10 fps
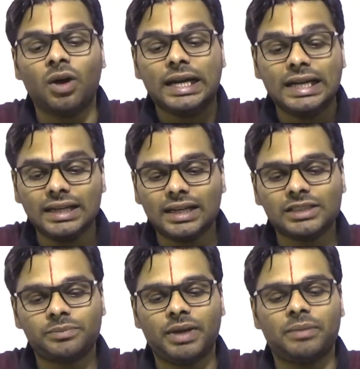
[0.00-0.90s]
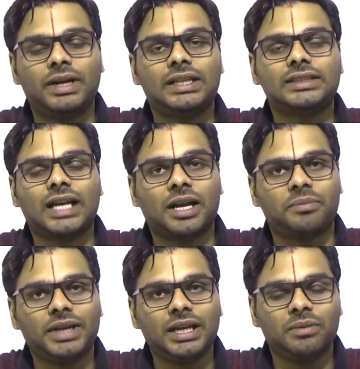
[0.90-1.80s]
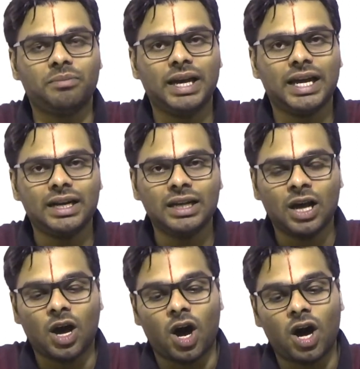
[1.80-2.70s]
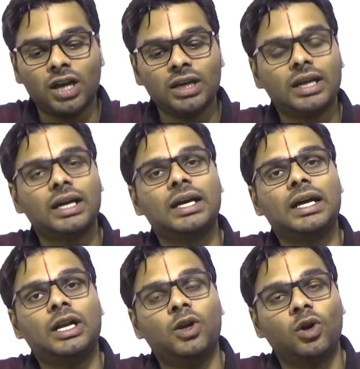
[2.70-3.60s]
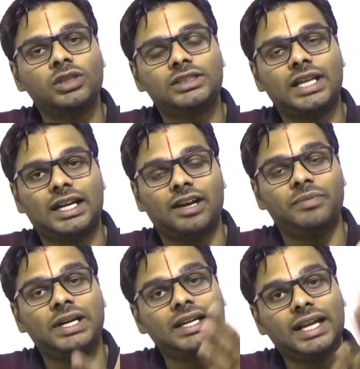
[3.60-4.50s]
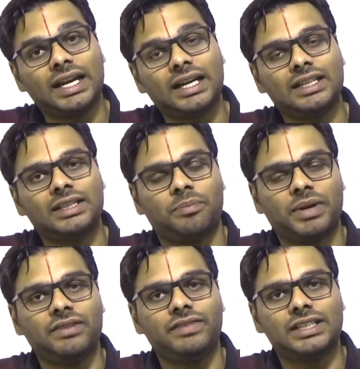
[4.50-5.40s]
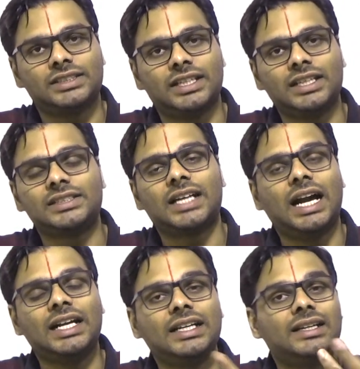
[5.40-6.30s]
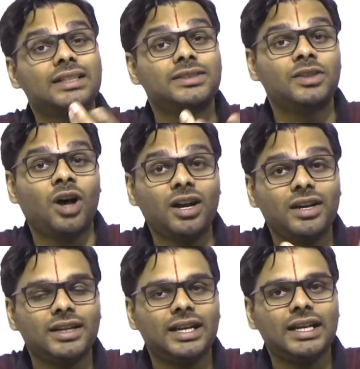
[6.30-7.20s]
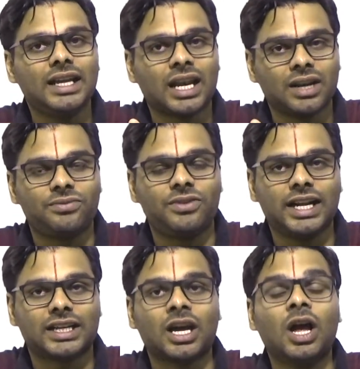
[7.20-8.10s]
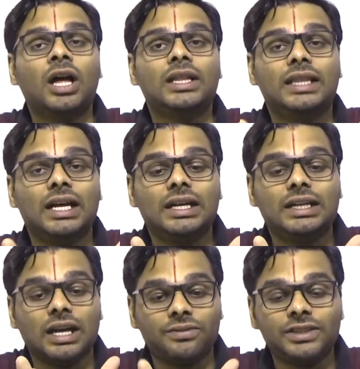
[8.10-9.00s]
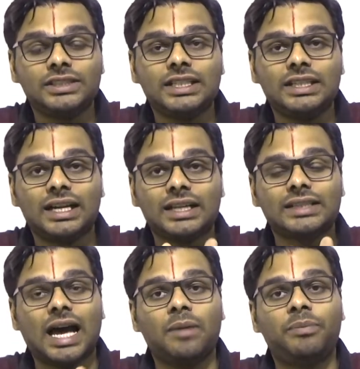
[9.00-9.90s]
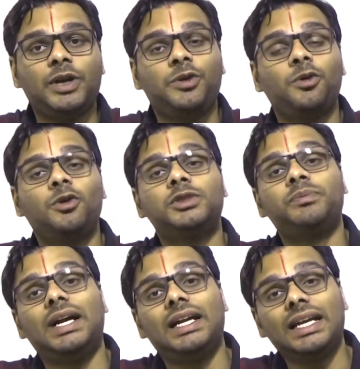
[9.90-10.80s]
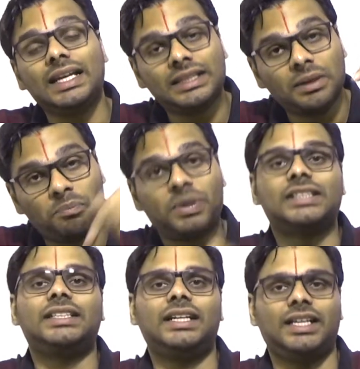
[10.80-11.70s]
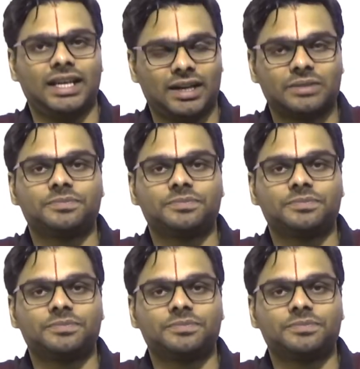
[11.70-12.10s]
interest payments are being made on loans that have been taken in the previous years, and it does not really reflect the deficit that has happened due to spending in the present year.